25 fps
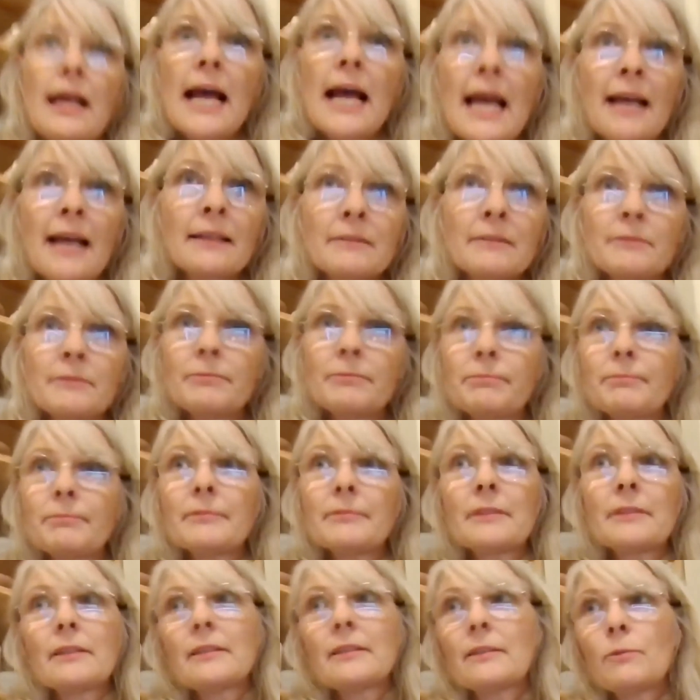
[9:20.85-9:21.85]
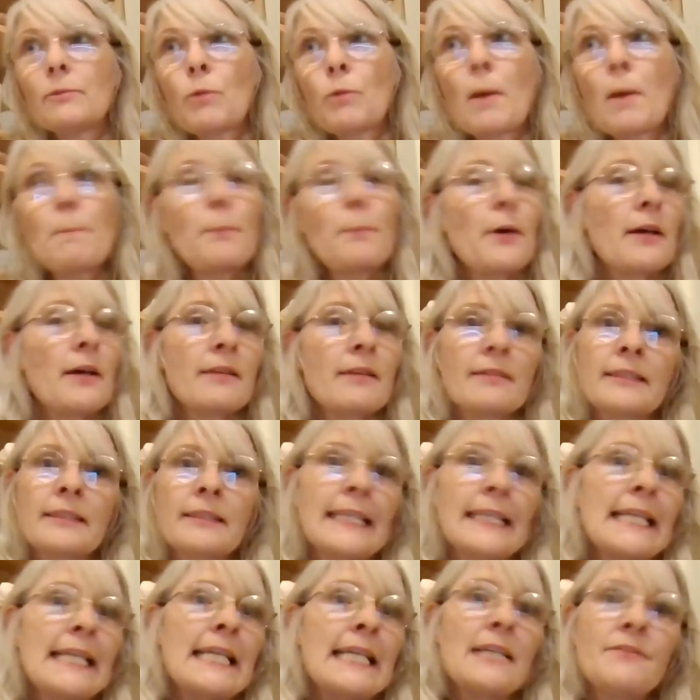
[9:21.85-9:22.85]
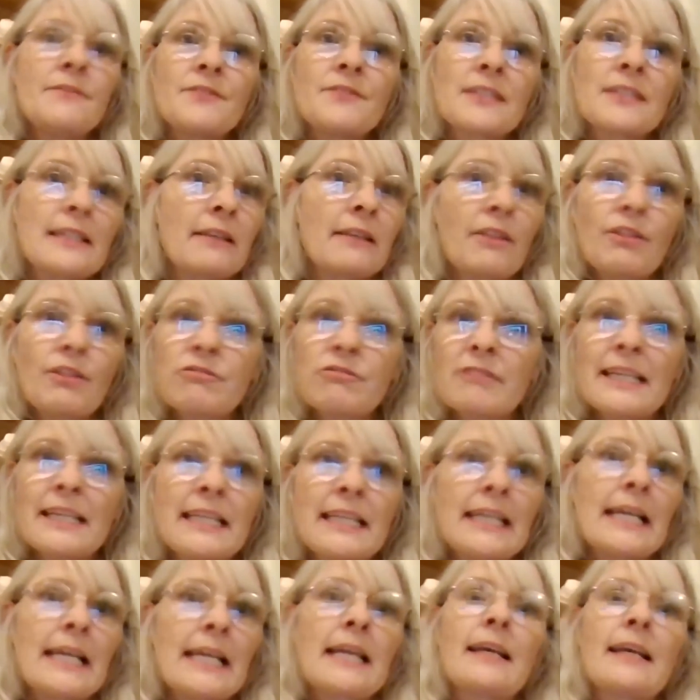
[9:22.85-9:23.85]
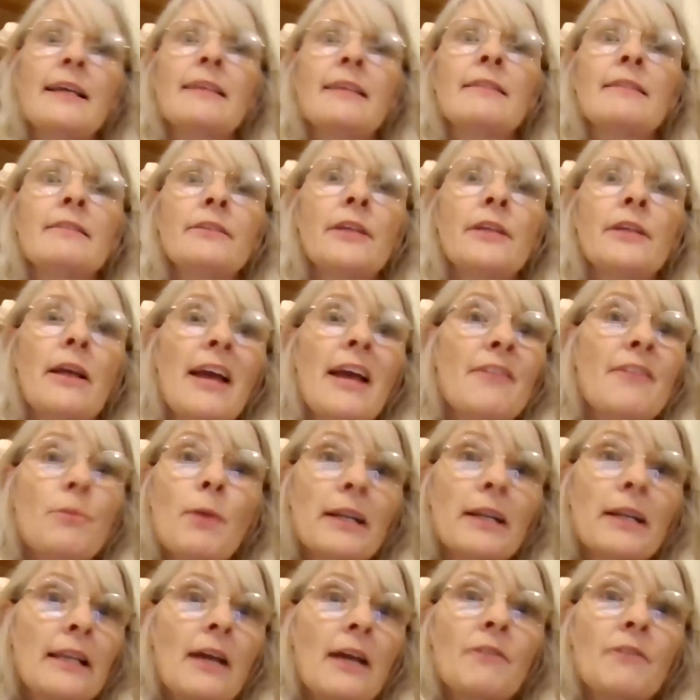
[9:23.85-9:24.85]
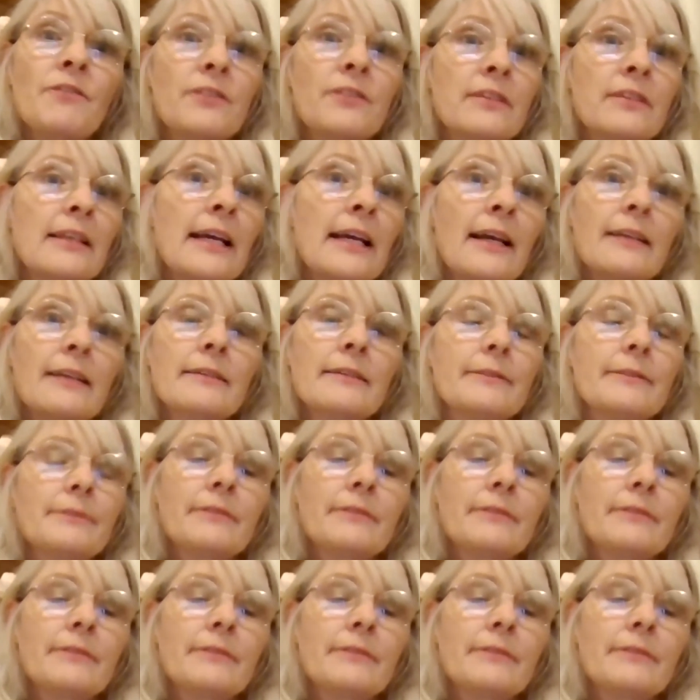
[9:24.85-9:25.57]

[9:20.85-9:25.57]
and one person leaves in 3 years. You know, everyone loves it.